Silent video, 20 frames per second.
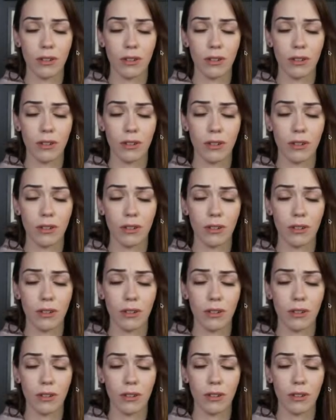I don't
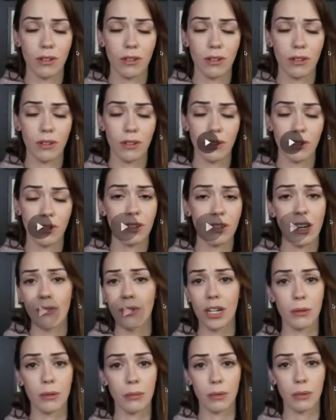know. I'm
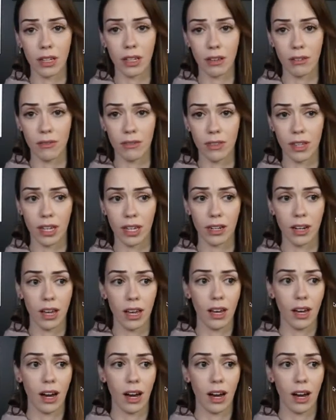never going to believe that